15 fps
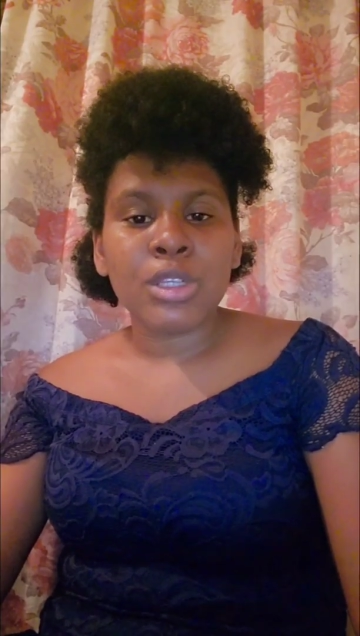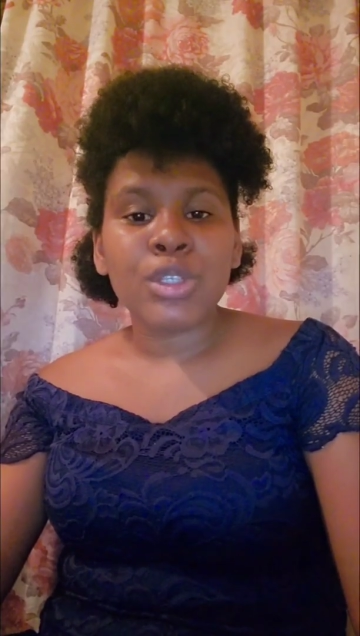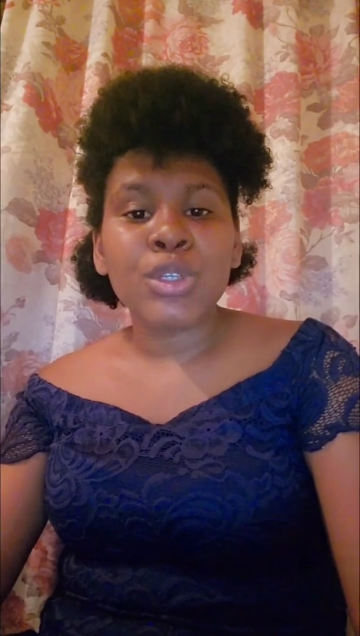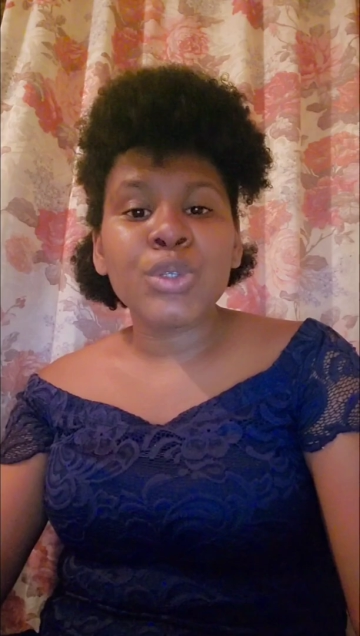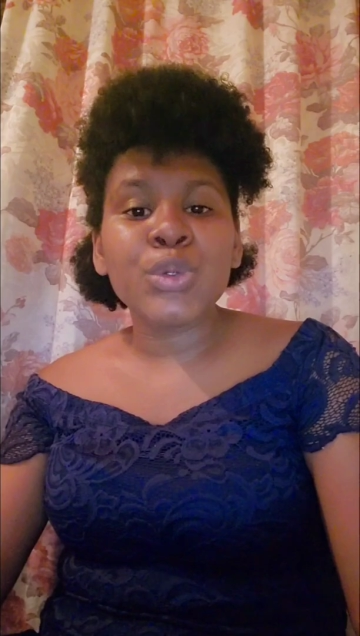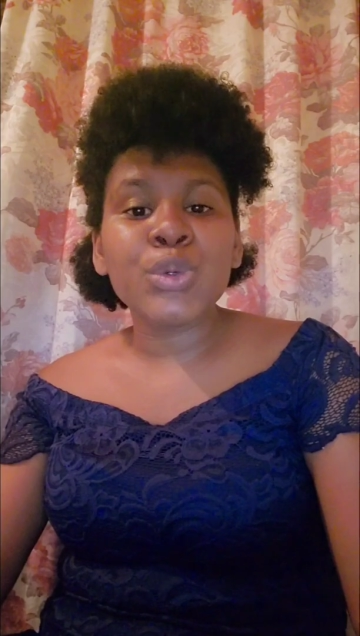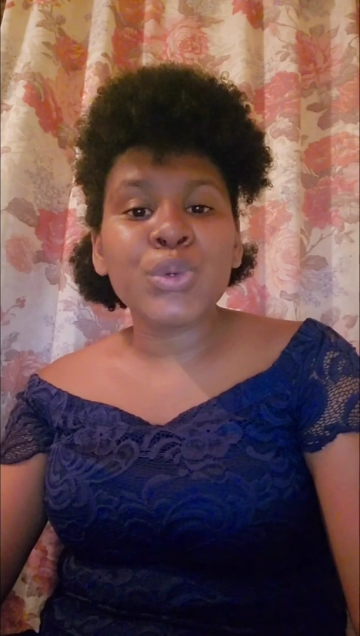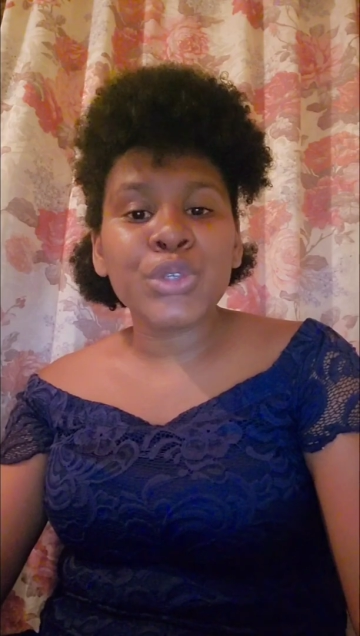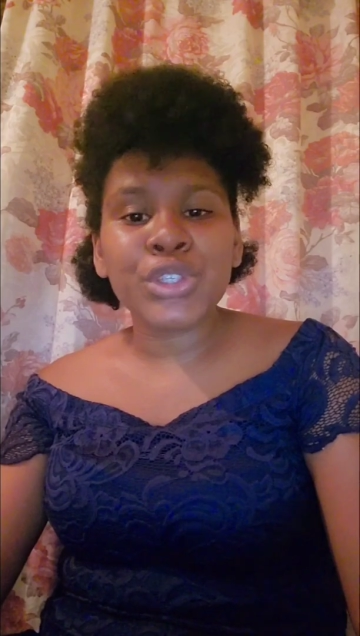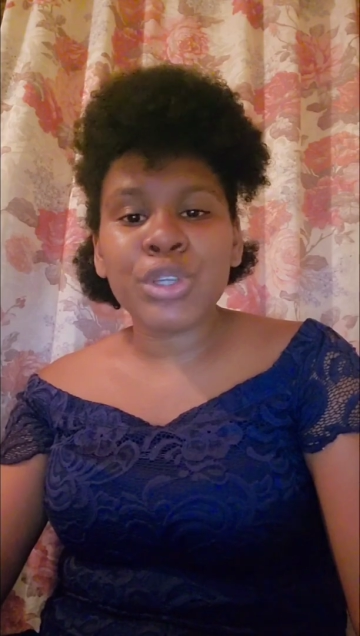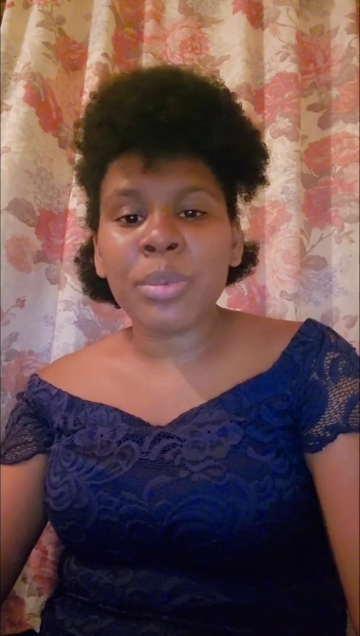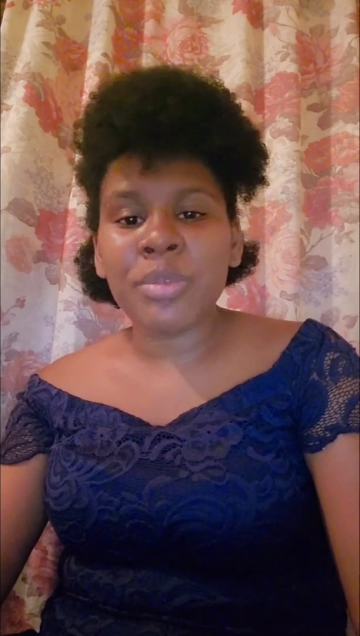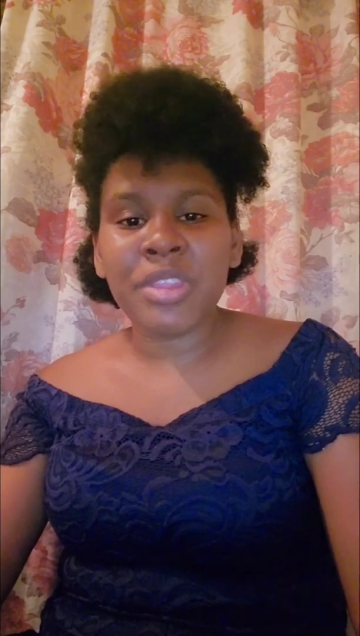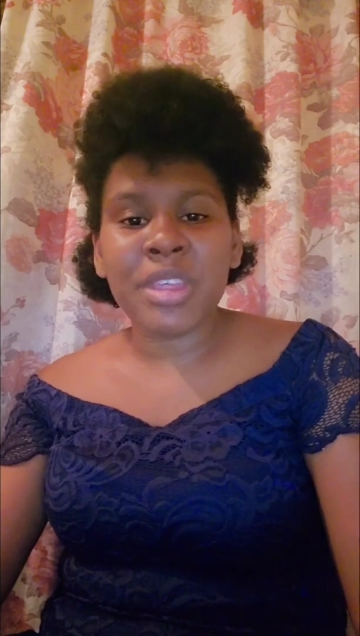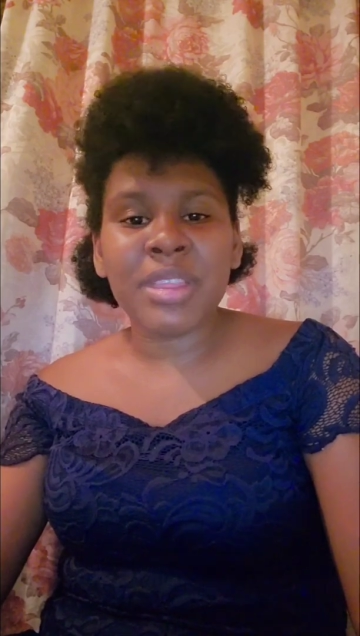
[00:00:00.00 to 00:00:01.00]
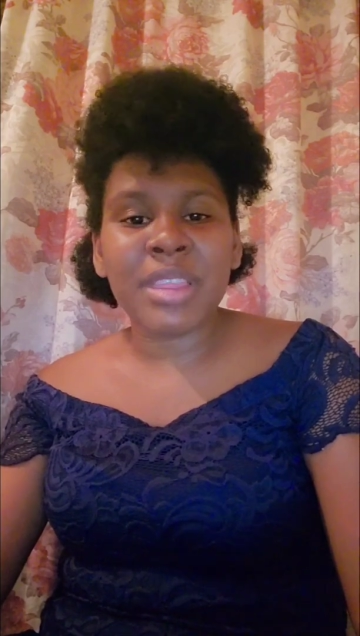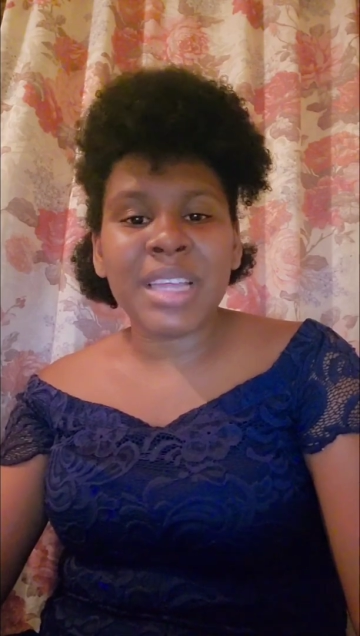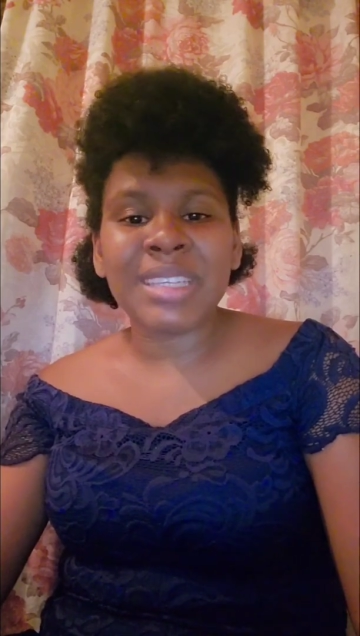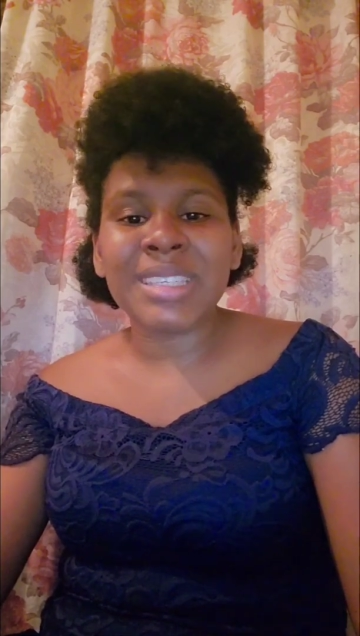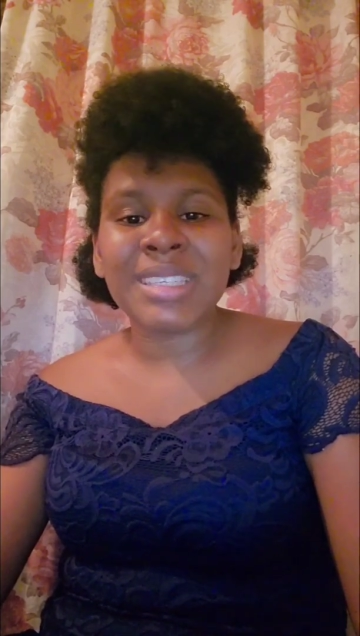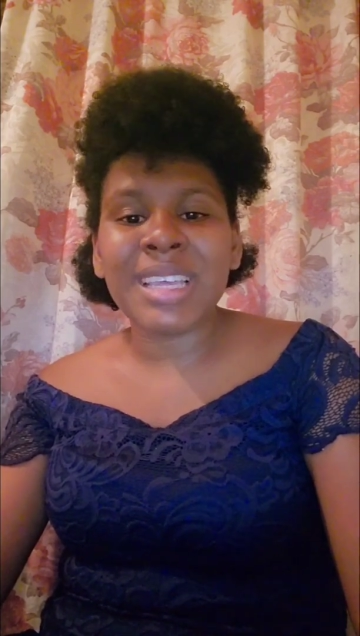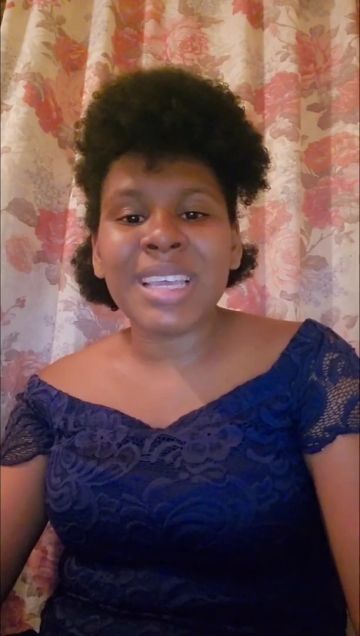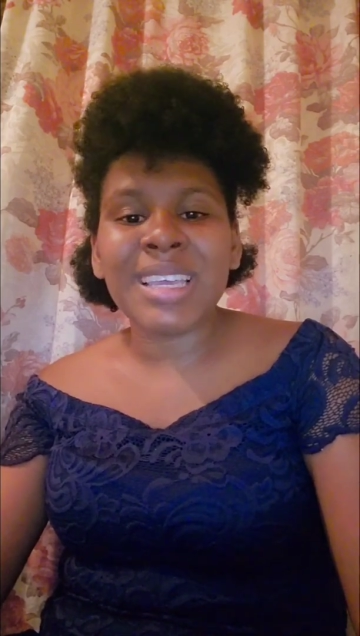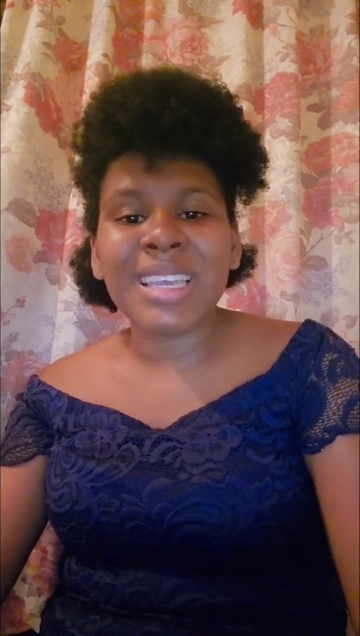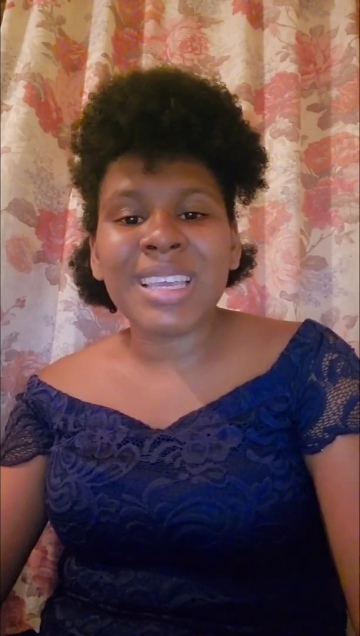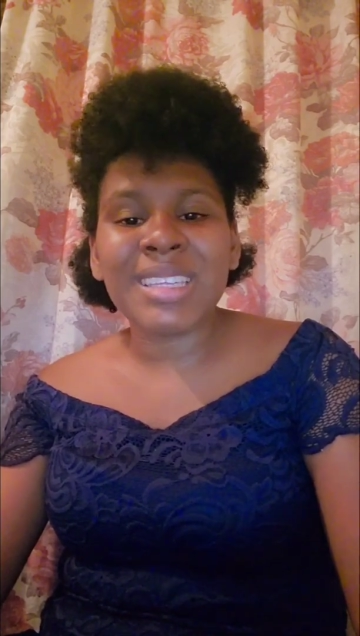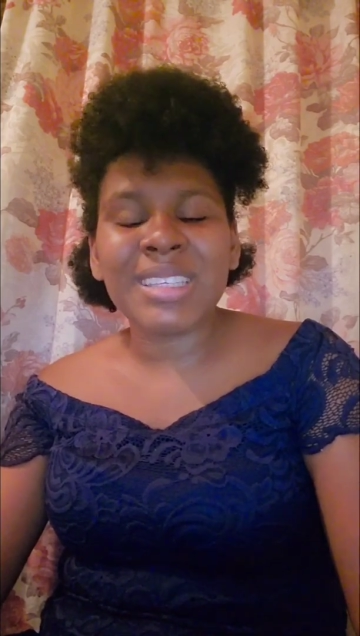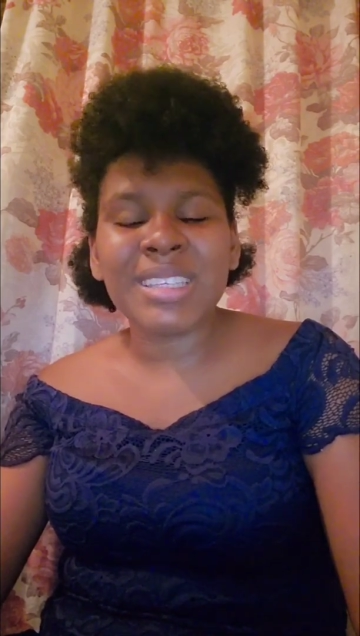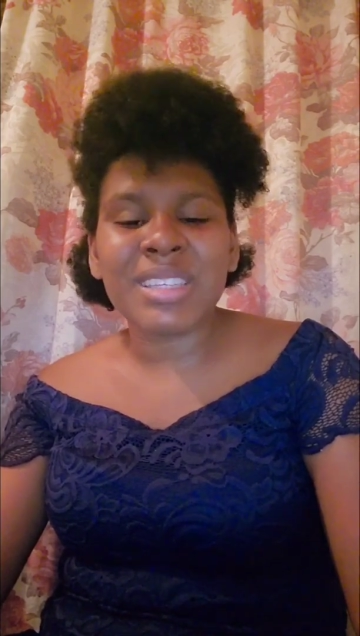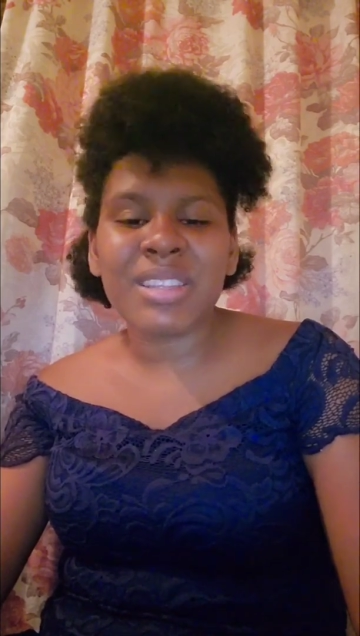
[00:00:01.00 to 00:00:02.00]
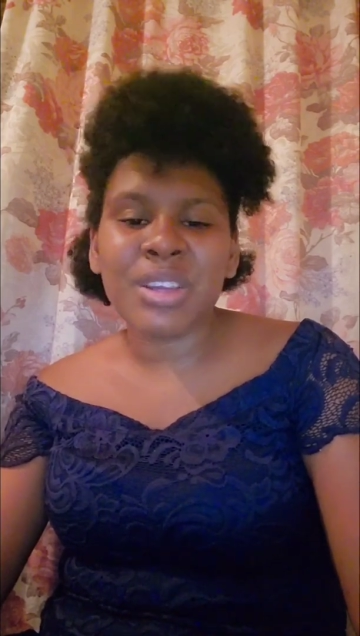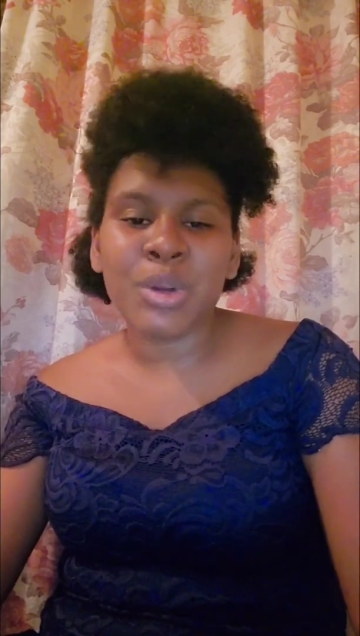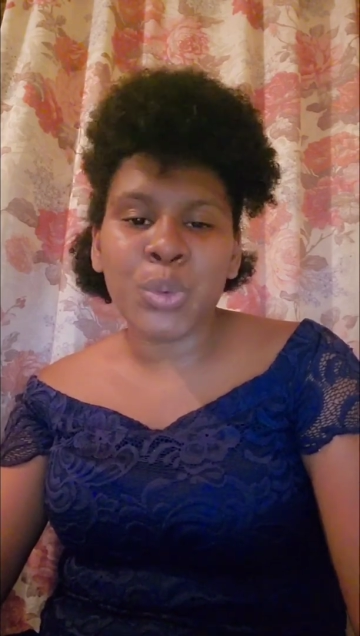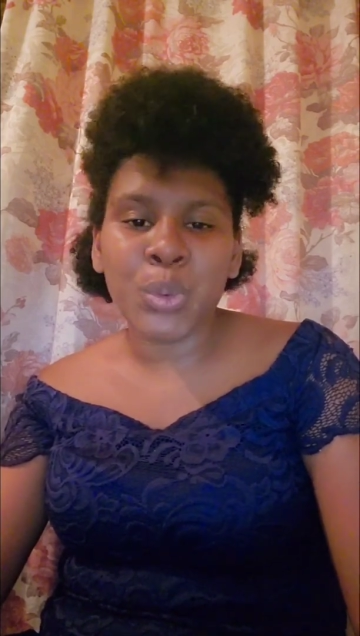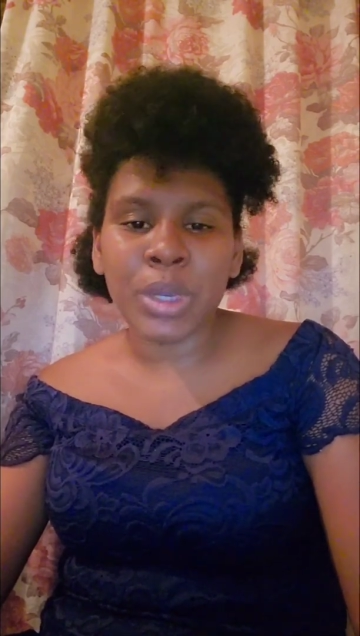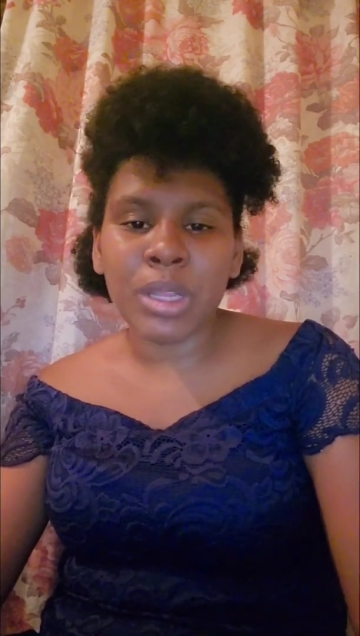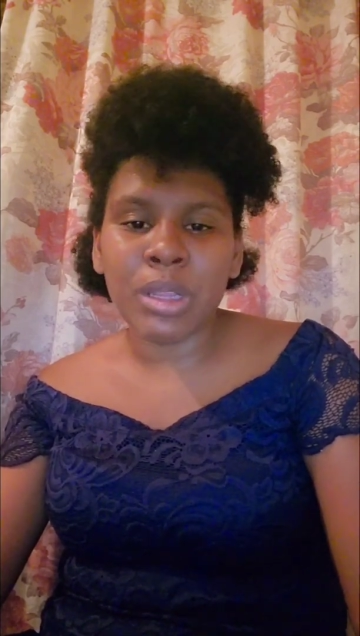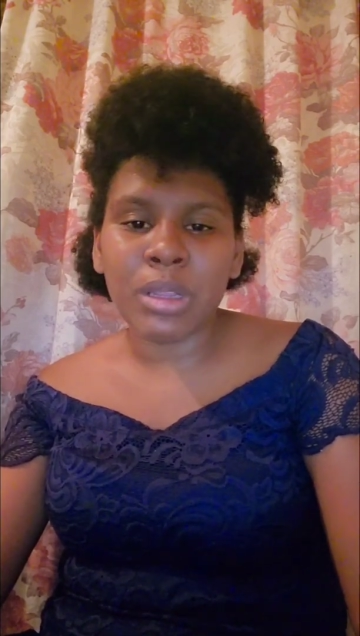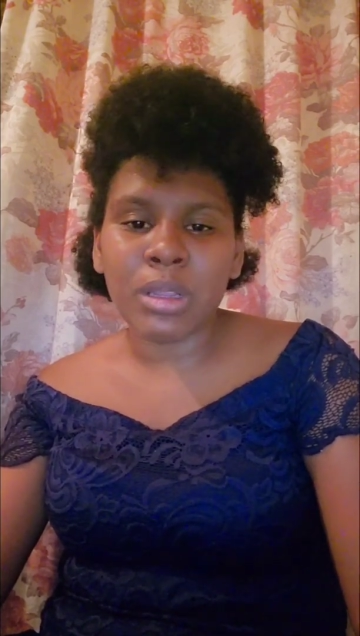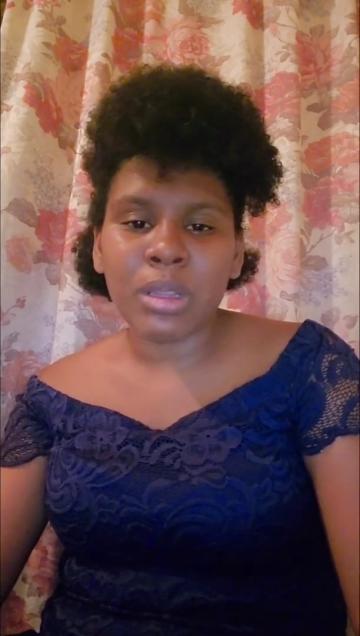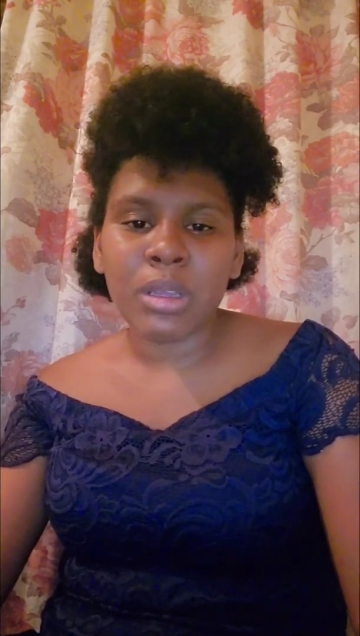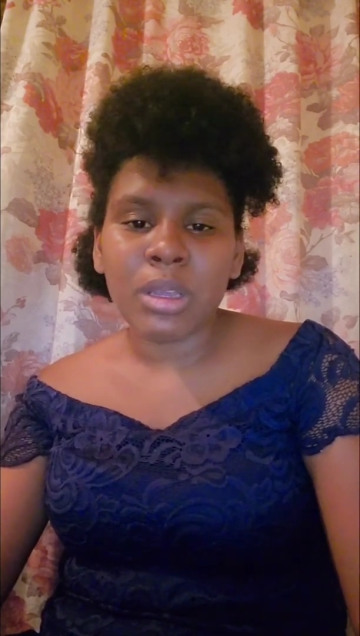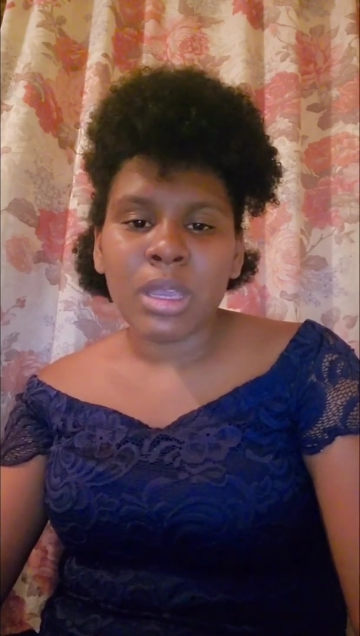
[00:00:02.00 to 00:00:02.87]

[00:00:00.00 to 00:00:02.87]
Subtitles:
to do something that is against their will.